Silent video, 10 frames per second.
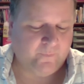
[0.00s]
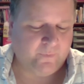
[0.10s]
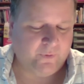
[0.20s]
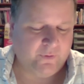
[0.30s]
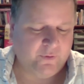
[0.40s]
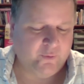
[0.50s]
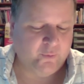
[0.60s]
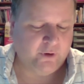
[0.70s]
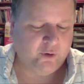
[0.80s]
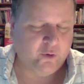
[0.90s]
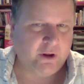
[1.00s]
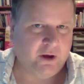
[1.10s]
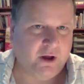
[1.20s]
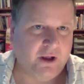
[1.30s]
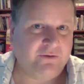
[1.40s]
you were recording
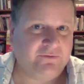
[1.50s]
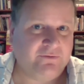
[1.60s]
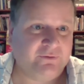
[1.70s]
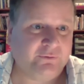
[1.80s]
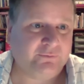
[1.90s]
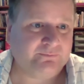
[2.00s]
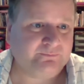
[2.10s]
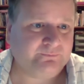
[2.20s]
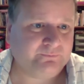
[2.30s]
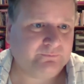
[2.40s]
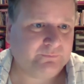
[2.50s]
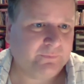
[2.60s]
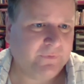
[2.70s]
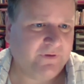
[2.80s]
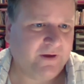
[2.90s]
on Zoom?
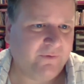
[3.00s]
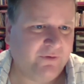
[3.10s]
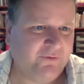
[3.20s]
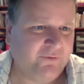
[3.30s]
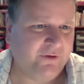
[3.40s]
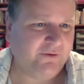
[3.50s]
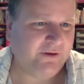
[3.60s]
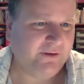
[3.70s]
Is that what you were doing?